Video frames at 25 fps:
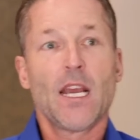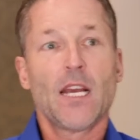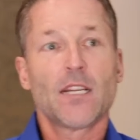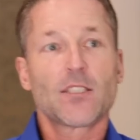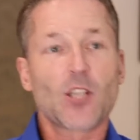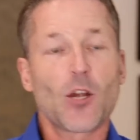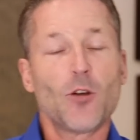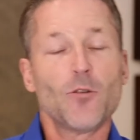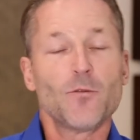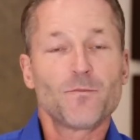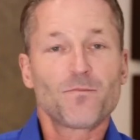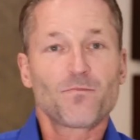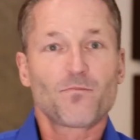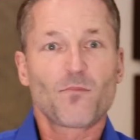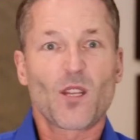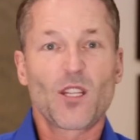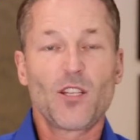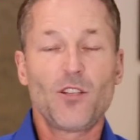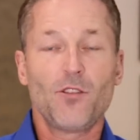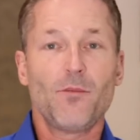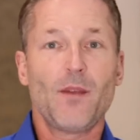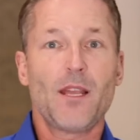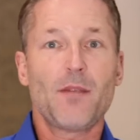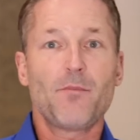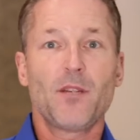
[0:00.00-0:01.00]
So
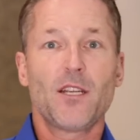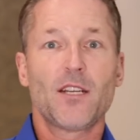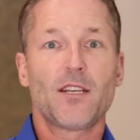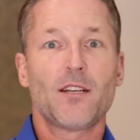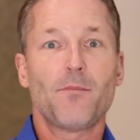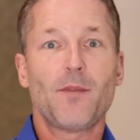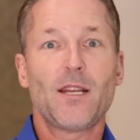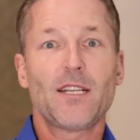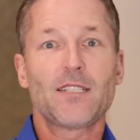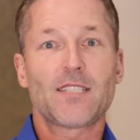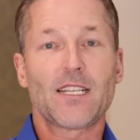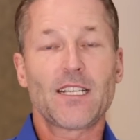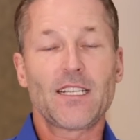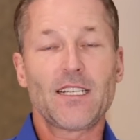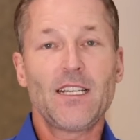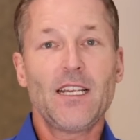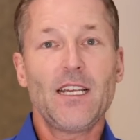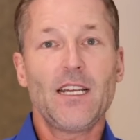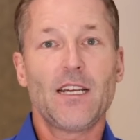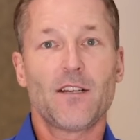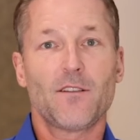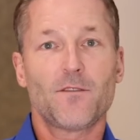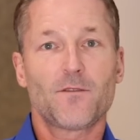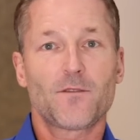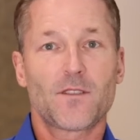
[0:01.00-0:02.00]
you may be an amazing
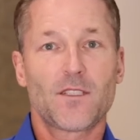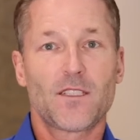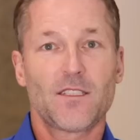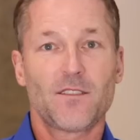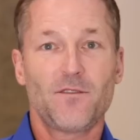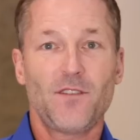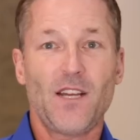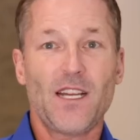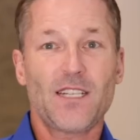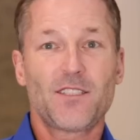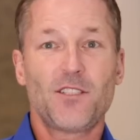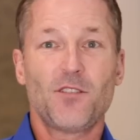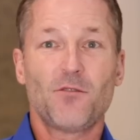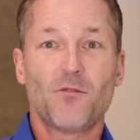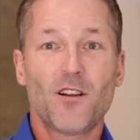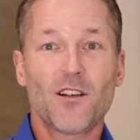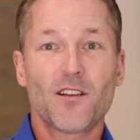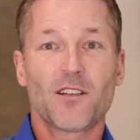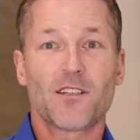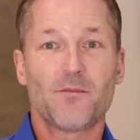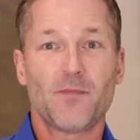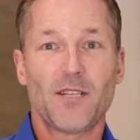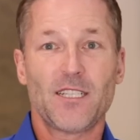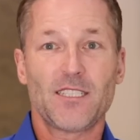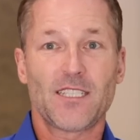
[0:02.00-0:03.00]
gift. In fact, you are
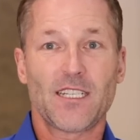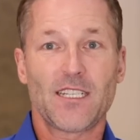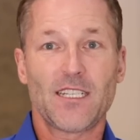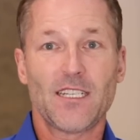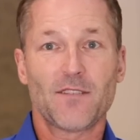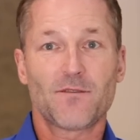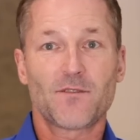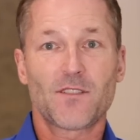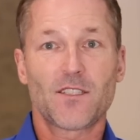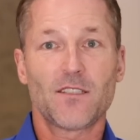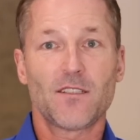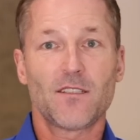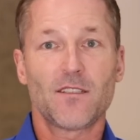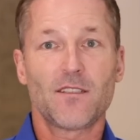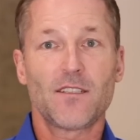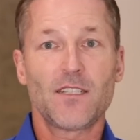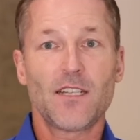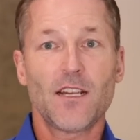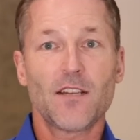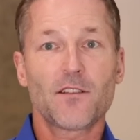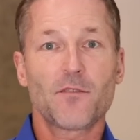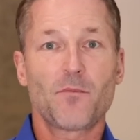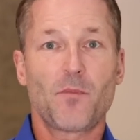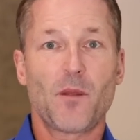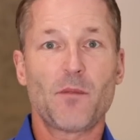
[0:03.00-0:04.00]
an amazing gift to
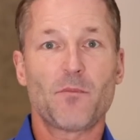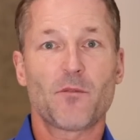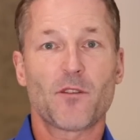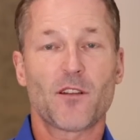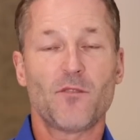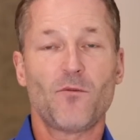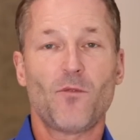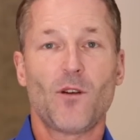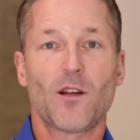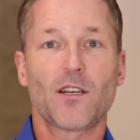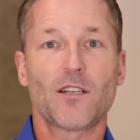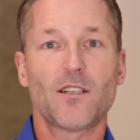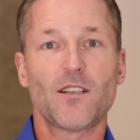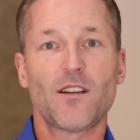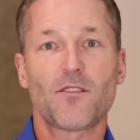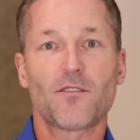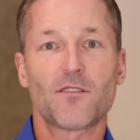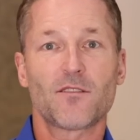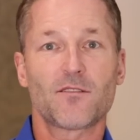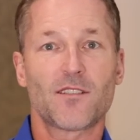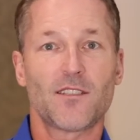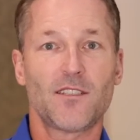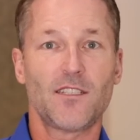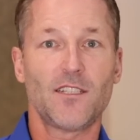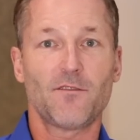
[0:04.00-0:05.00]
the other people that want to know
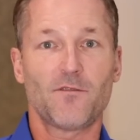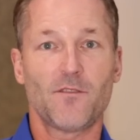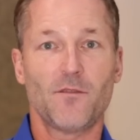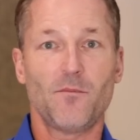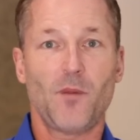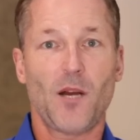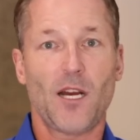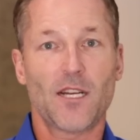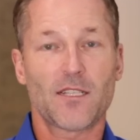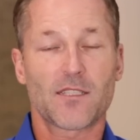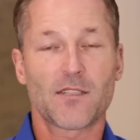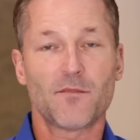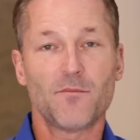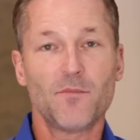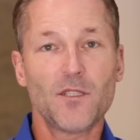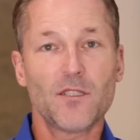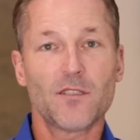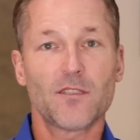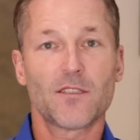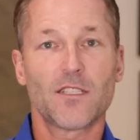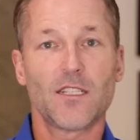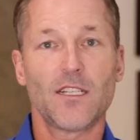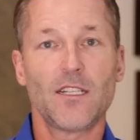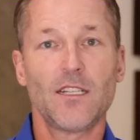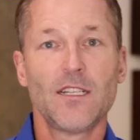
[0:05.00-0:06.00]
there's a different
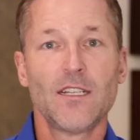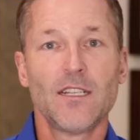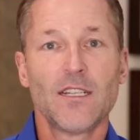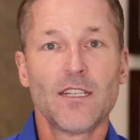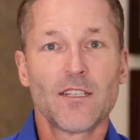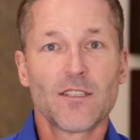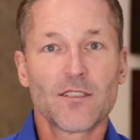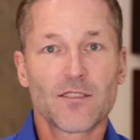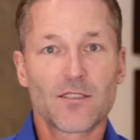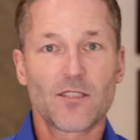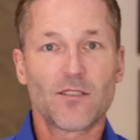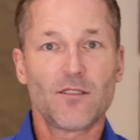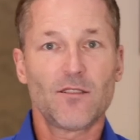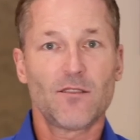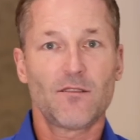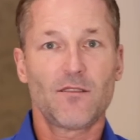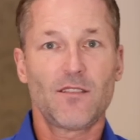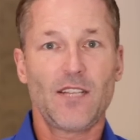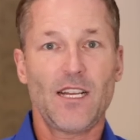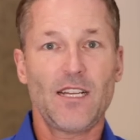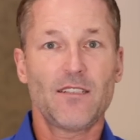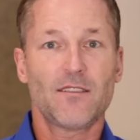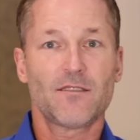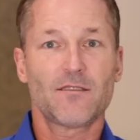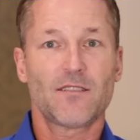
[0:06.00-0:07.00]
possibility. So
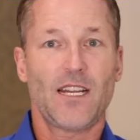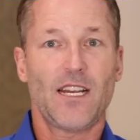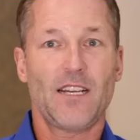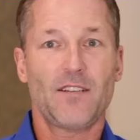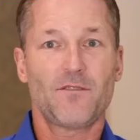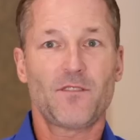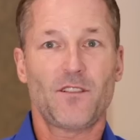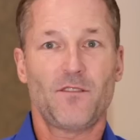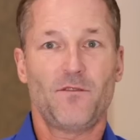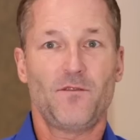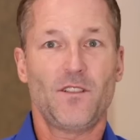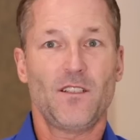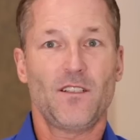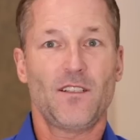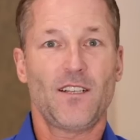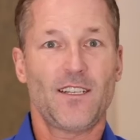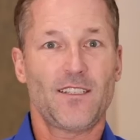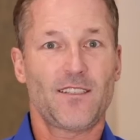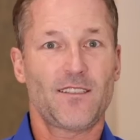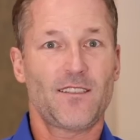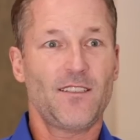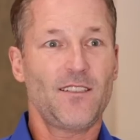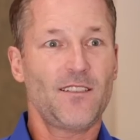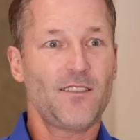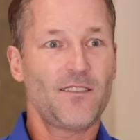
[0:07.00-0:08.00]
they don't have to feel
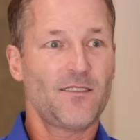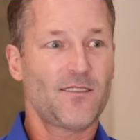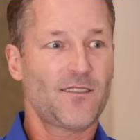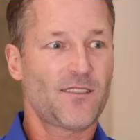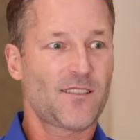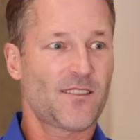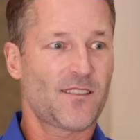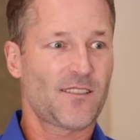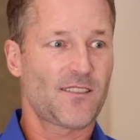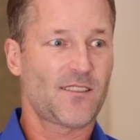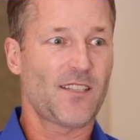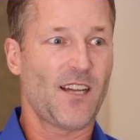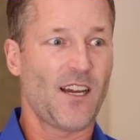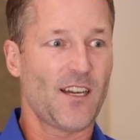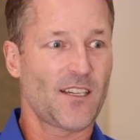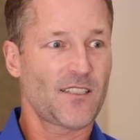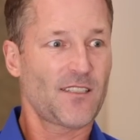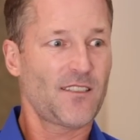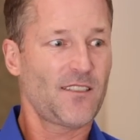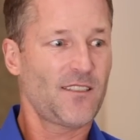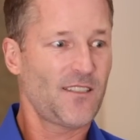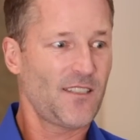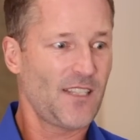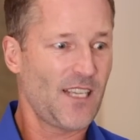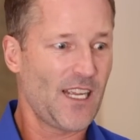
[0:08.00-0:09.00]
like they're
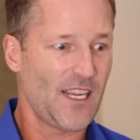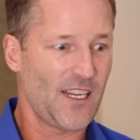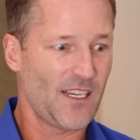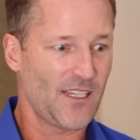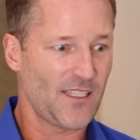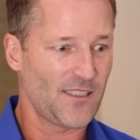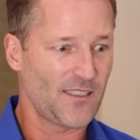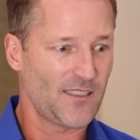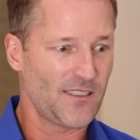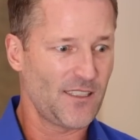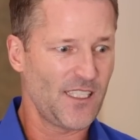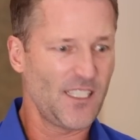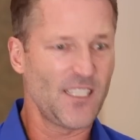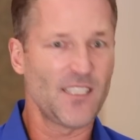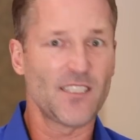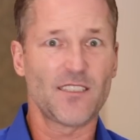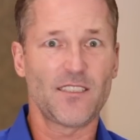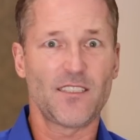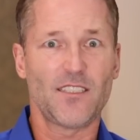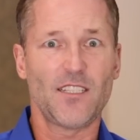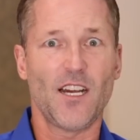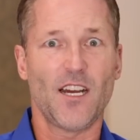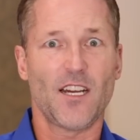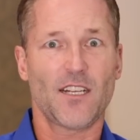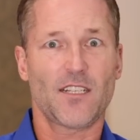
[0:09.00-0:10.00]
stuck and
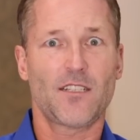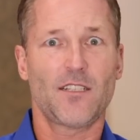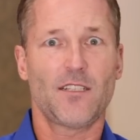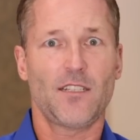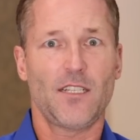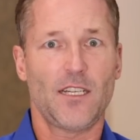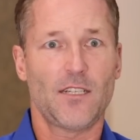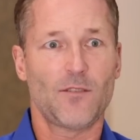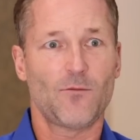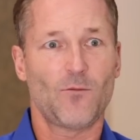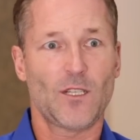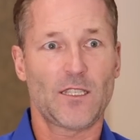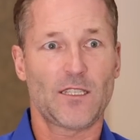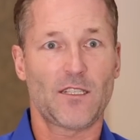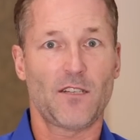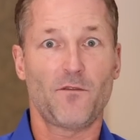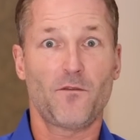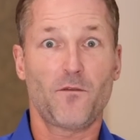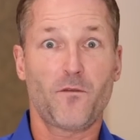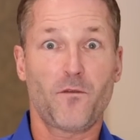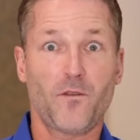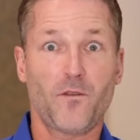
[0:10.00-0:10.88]
in yuck and what the